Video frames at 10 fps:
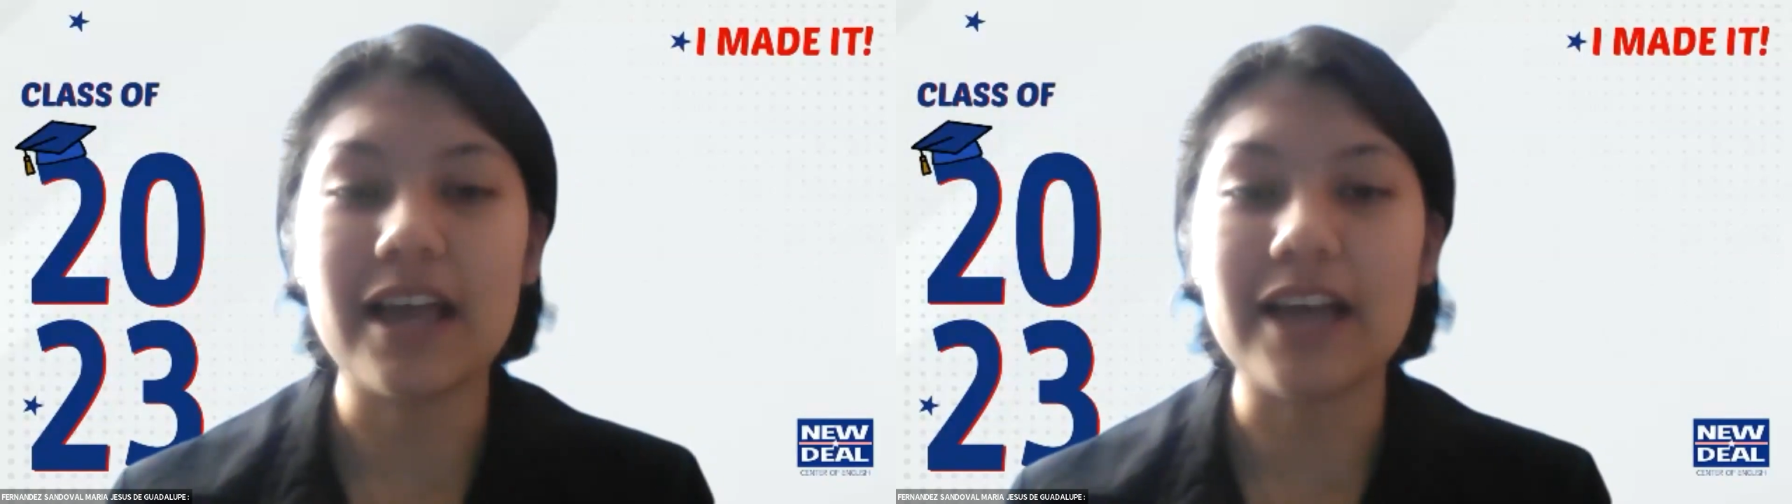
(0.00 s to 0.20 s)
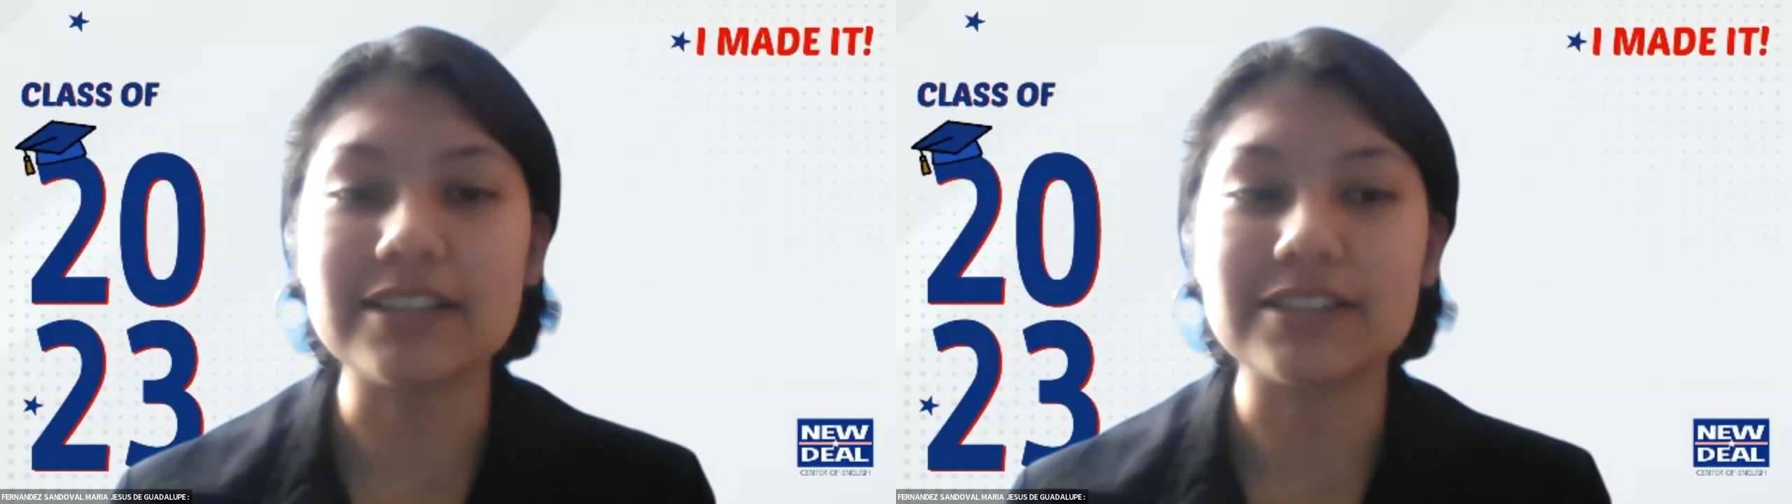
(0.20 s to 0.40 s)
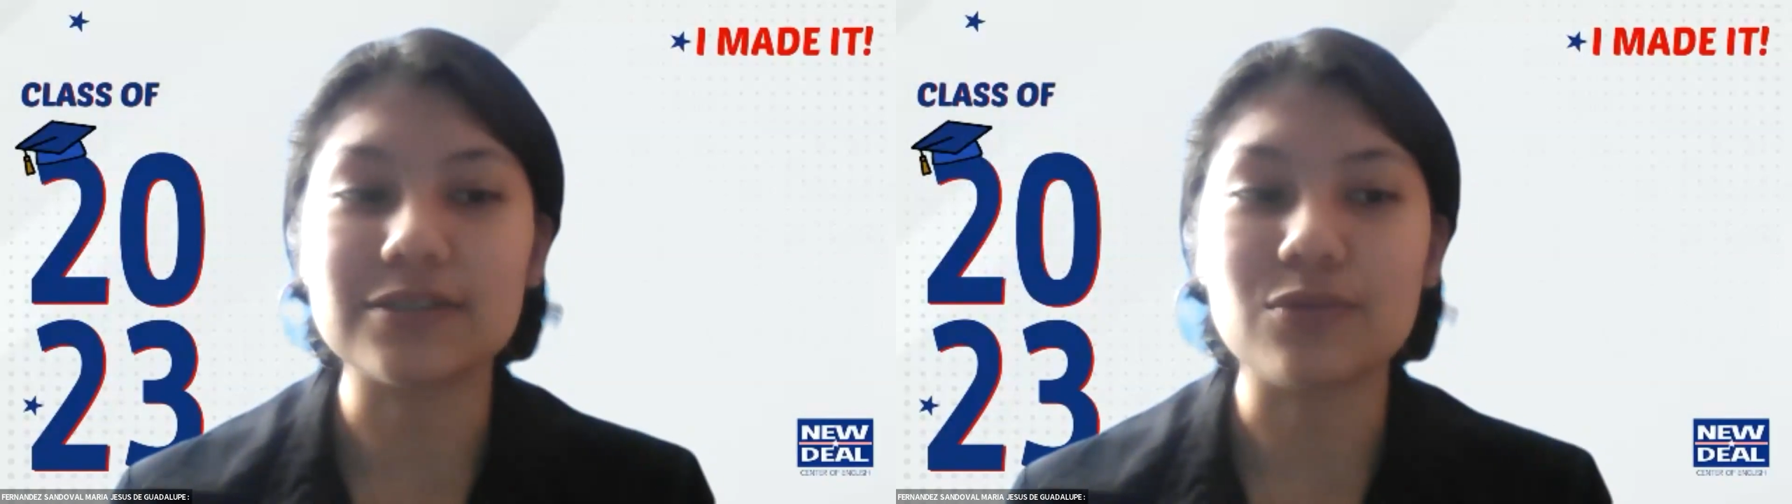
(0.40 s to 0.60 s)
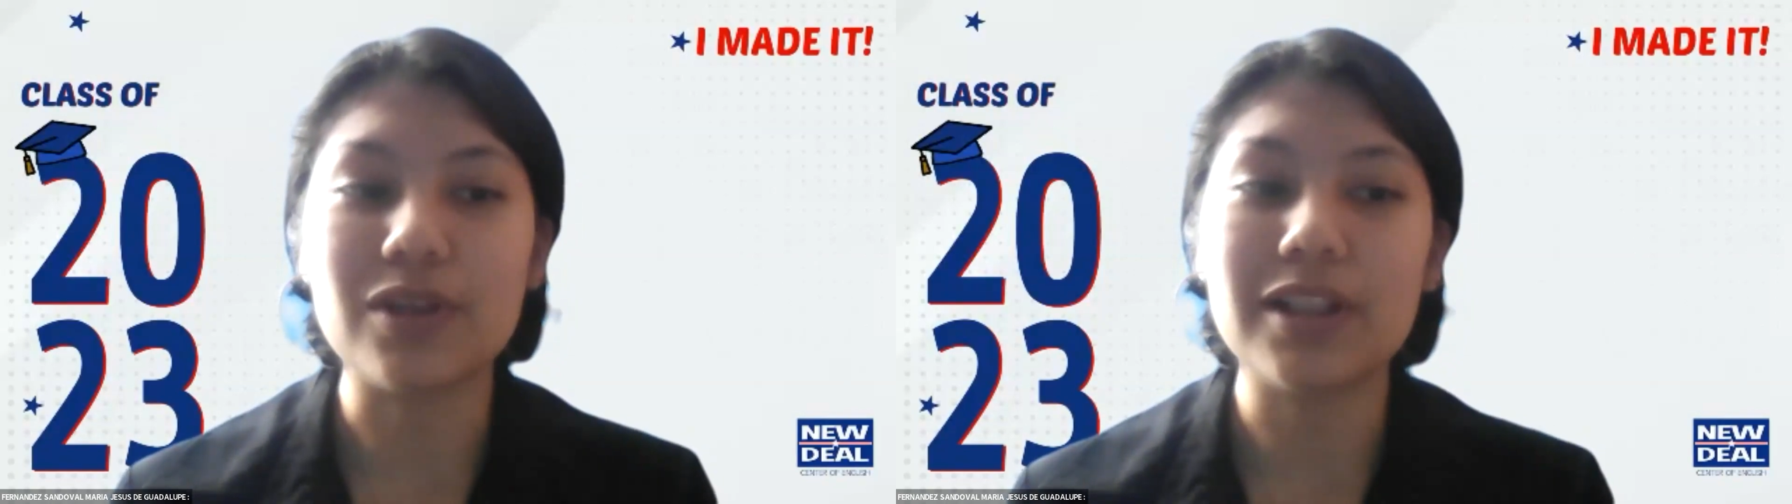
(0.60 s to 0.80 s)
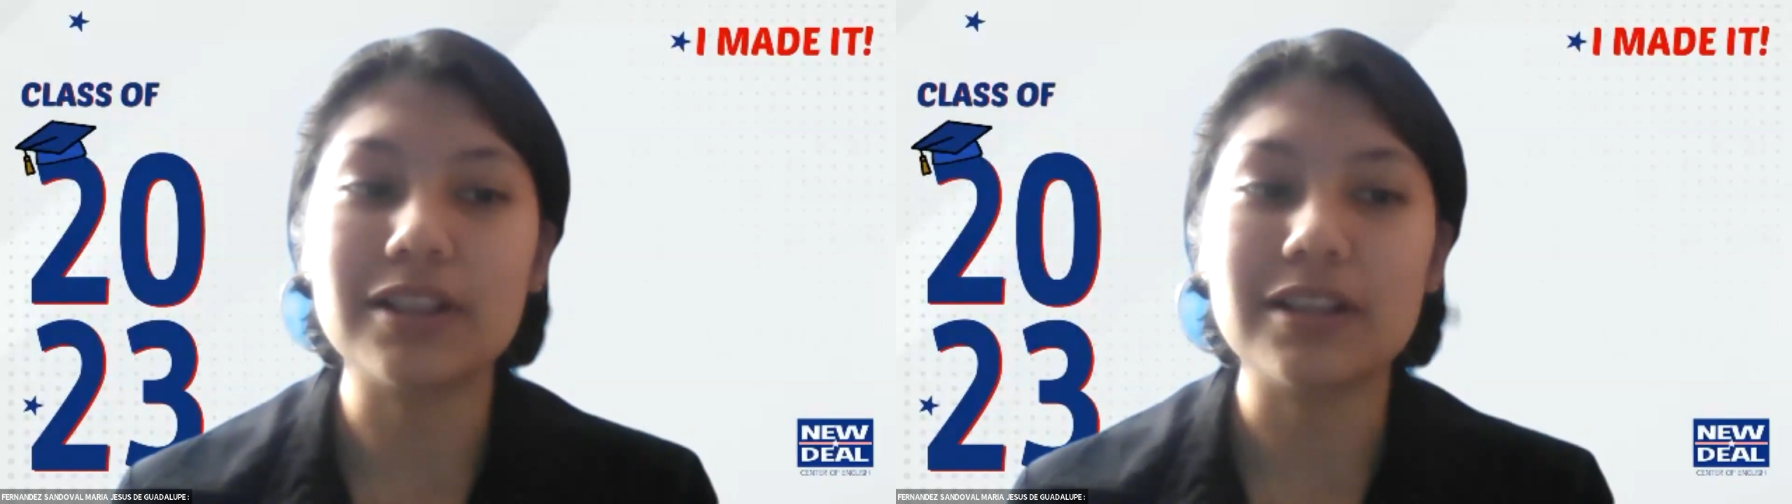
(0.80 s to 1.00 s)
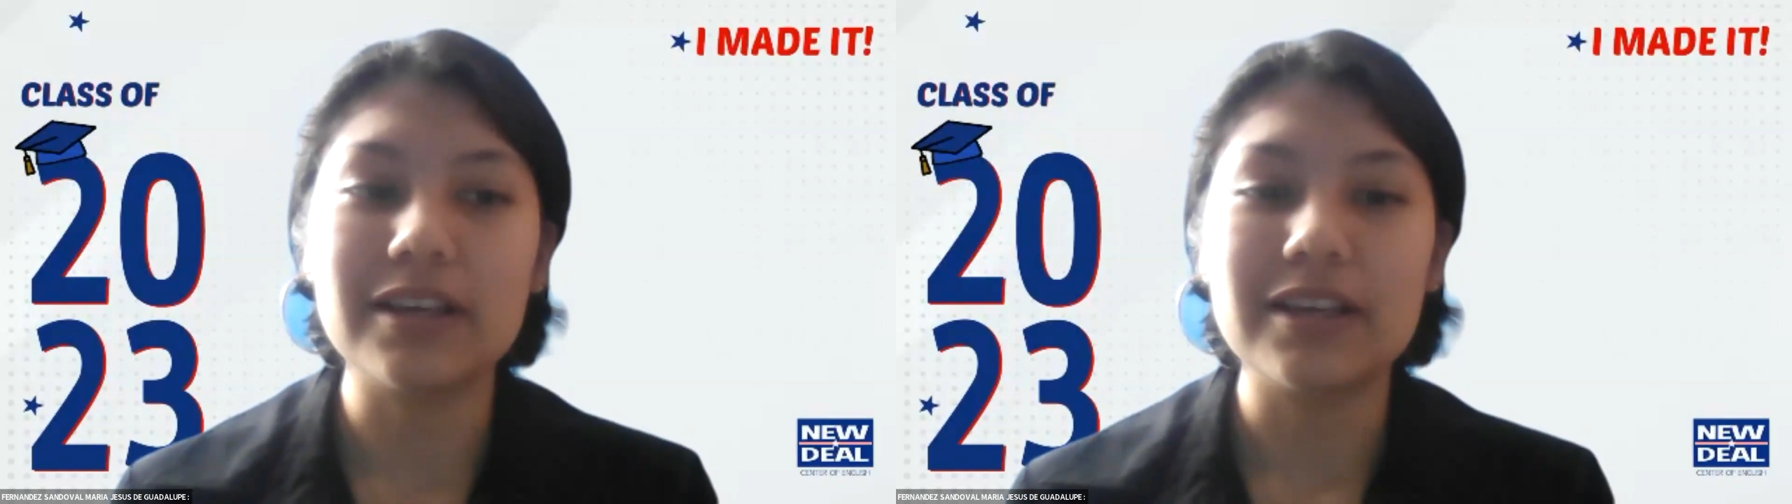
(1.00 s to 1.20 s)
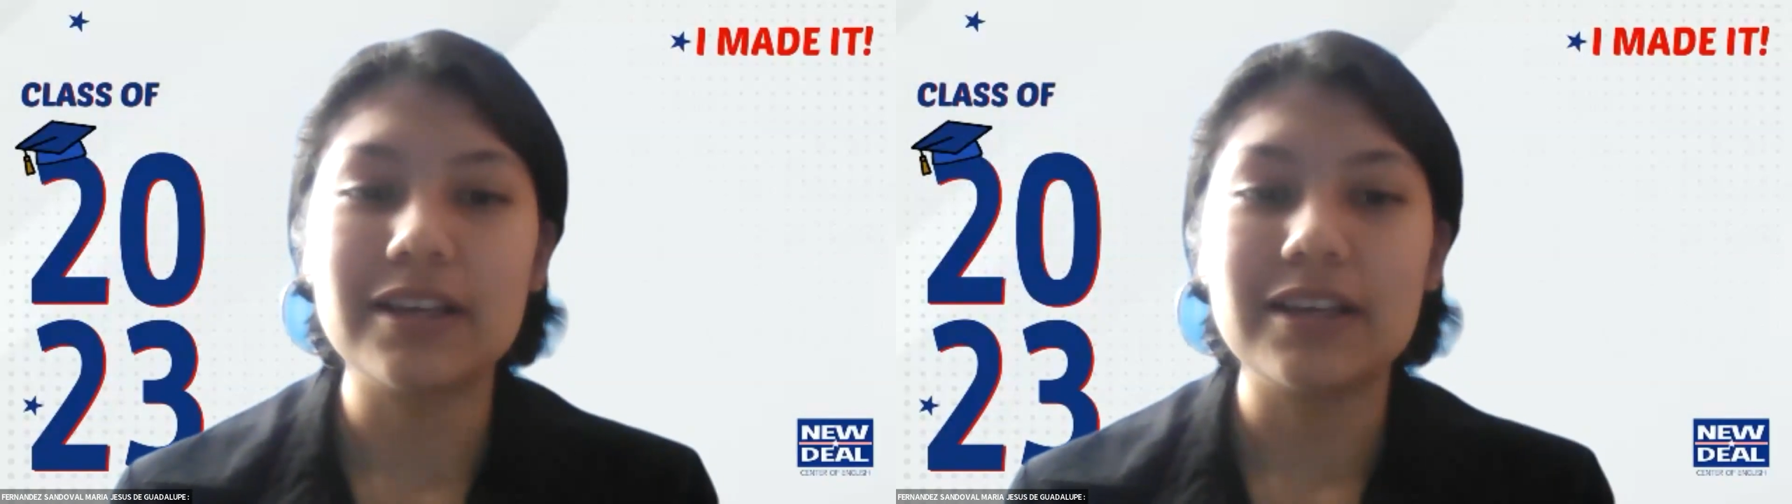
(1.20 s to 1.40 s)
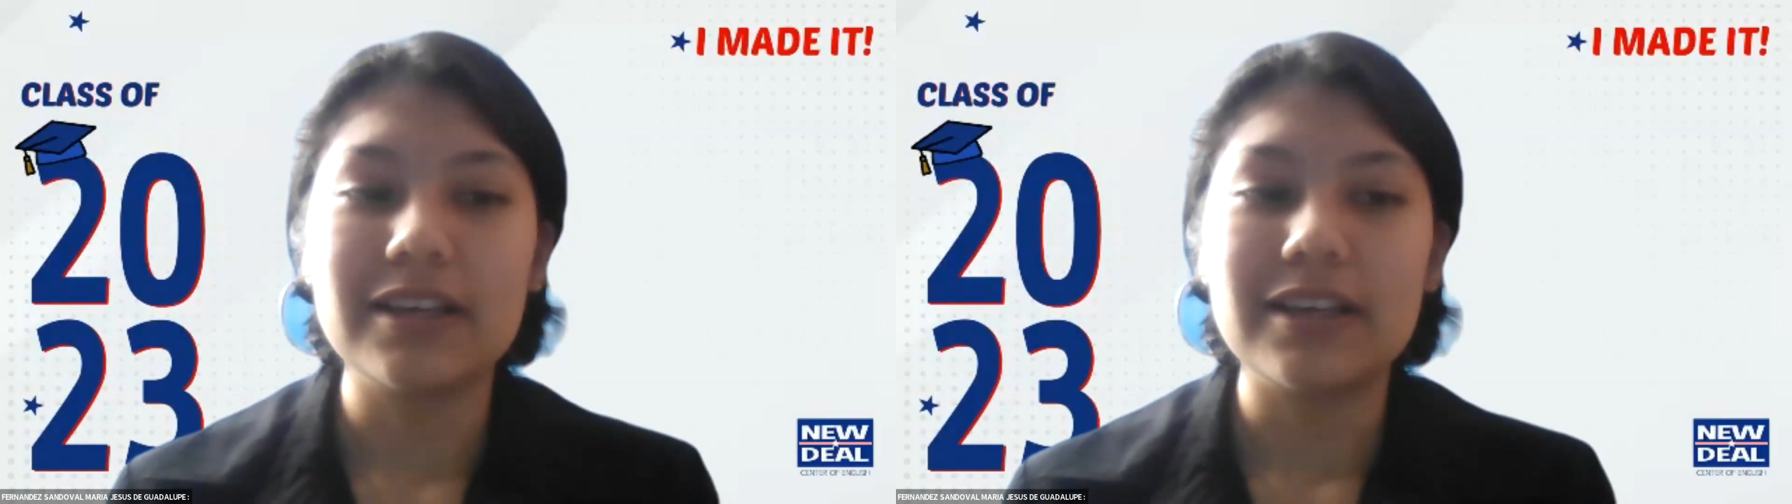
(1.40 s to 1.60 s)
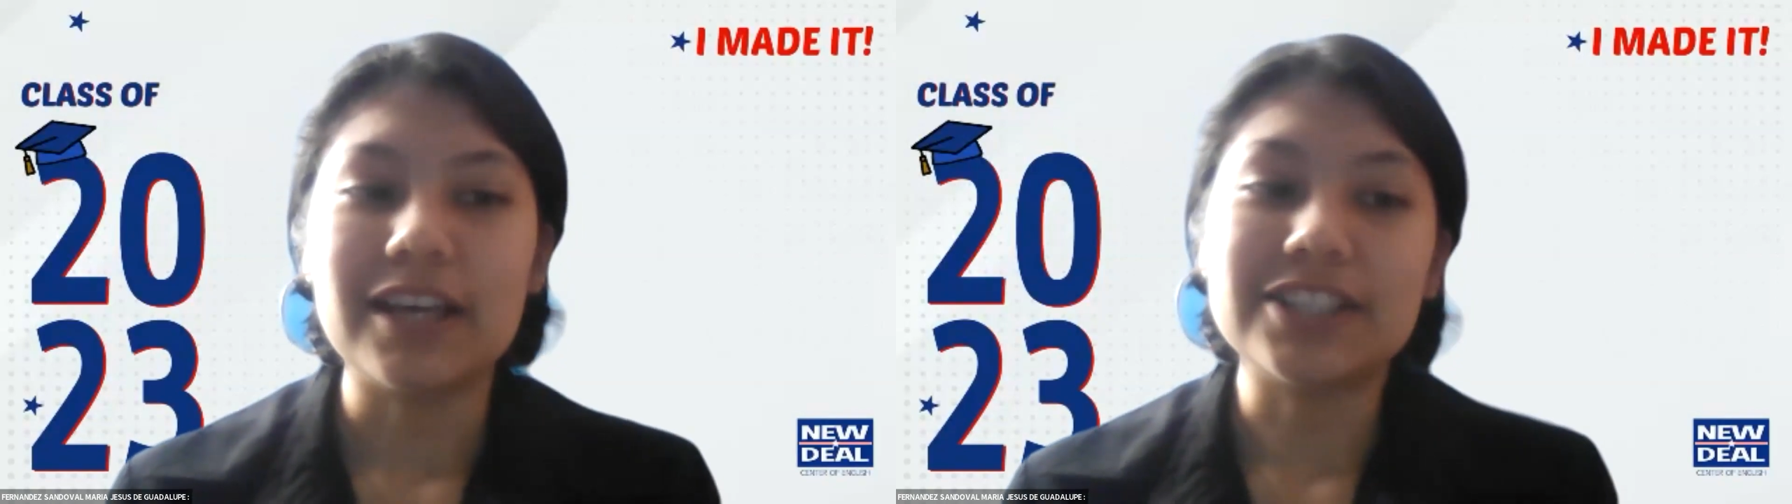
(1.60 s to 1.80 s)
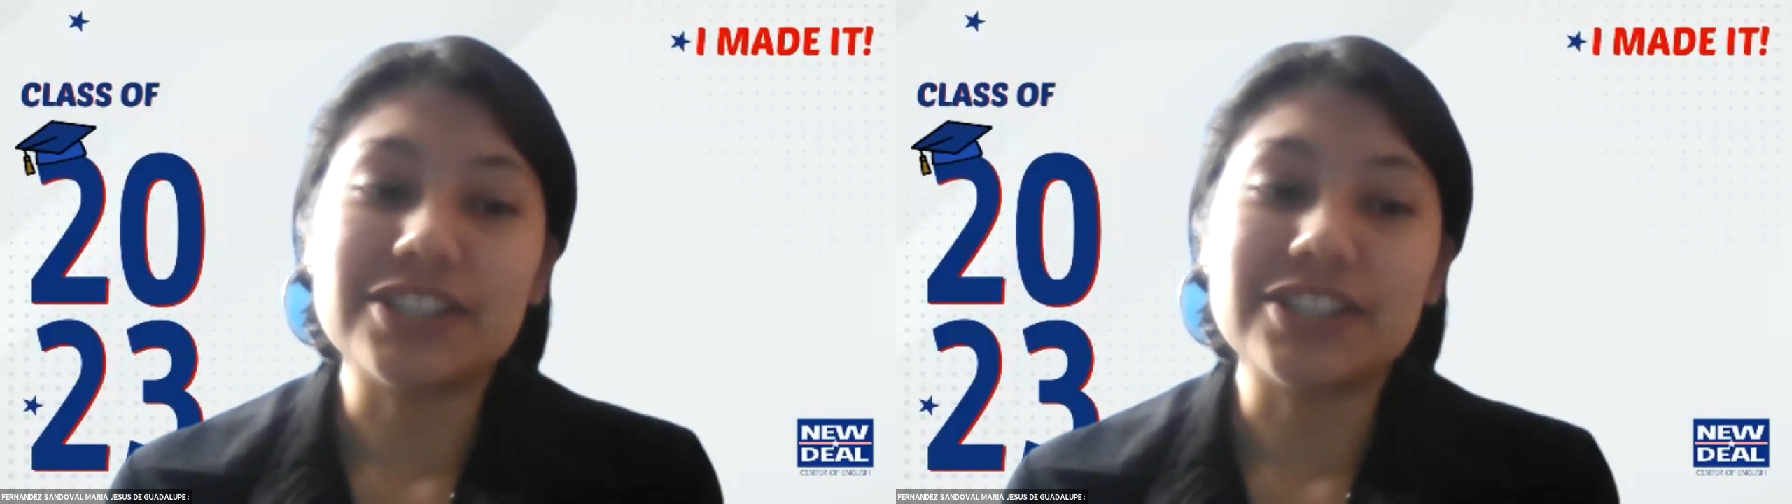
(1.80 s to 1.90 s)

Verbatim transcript: as well as